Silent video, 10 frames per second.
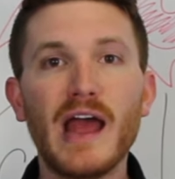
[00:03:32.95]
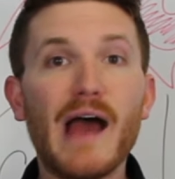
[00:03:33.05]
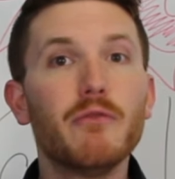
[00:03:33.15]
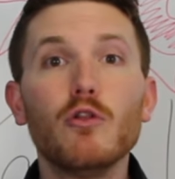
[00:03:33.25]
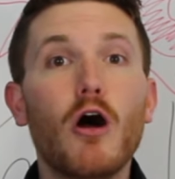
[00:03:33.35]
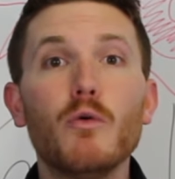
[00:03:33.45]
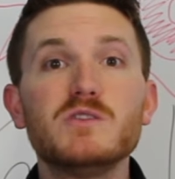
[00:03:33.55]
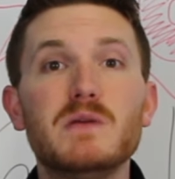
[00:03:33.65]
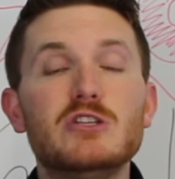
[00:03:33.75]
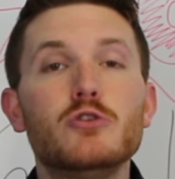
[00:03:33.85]
and they'll
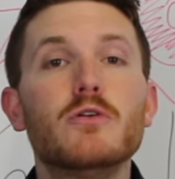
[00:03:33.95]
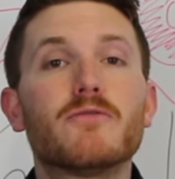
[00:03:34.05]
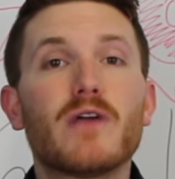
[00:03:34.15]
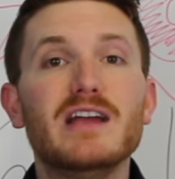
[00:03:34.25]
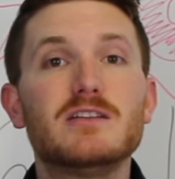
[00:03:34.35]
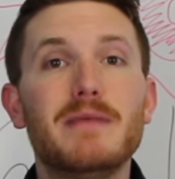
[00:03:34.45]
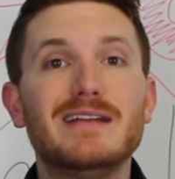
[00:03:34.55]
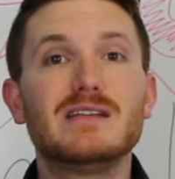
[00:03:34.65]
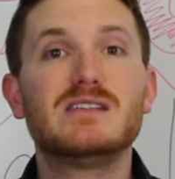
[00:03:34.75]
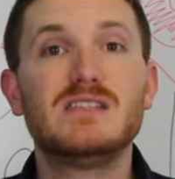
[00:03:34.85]
always be too afraid to
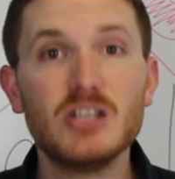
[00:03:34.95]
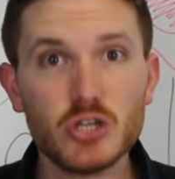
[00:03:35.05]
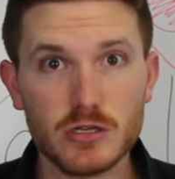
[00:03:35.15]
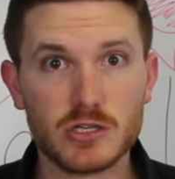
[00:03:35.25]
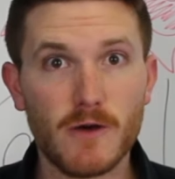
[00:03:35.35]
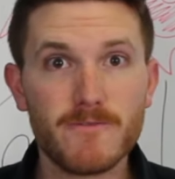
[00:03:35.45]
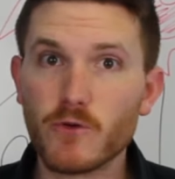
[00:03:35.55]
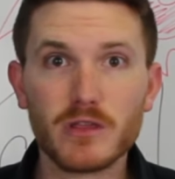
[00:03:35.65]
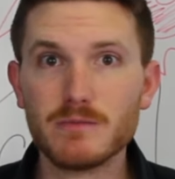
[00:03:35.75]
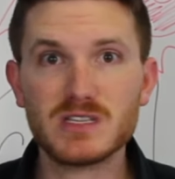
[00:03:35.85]
make decisions
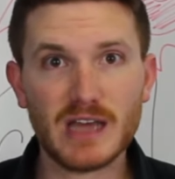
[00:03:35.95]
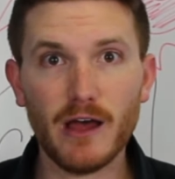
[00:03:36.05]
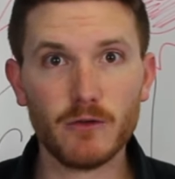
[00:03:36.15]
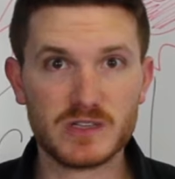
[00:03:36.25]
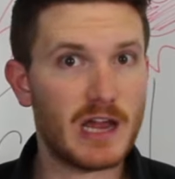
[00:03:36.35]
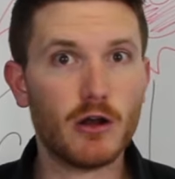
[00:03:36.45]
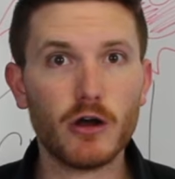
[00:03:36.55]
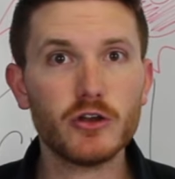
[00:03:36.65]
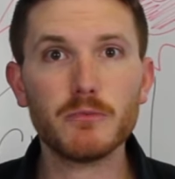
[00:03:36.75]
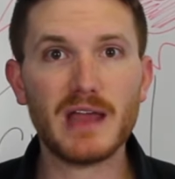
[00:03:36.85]
for themselves and
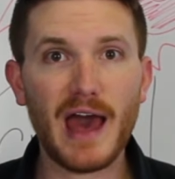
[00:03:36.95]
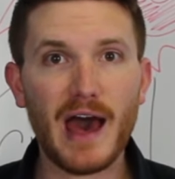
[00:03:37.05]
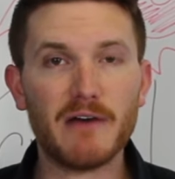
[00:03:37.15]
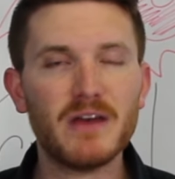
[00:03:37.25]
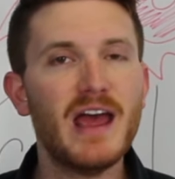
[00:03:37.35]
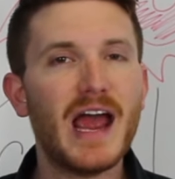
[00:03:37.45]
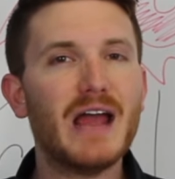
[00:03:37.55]
on your behalf.